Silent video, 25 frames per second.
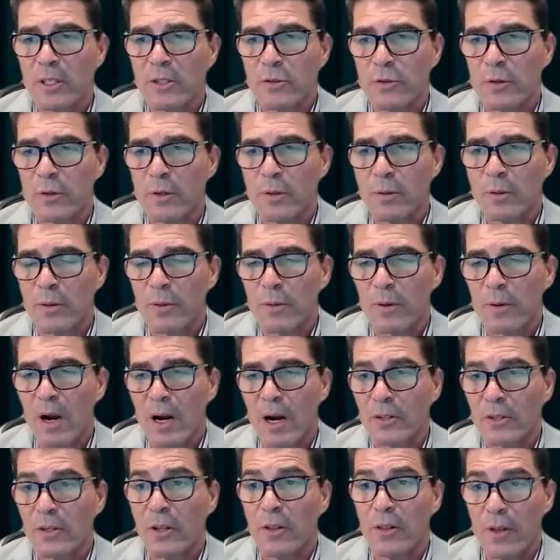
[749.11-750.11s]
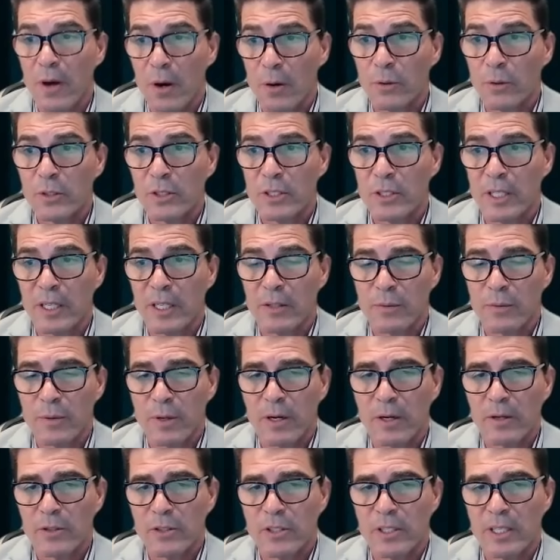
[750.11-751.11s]
true with regard to those scenes
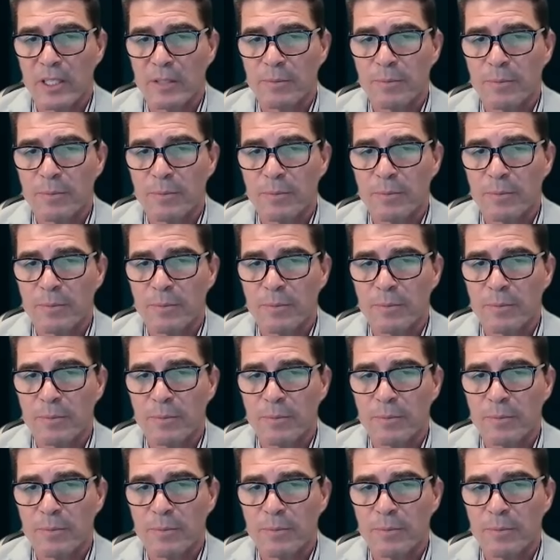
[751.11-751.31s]
where she is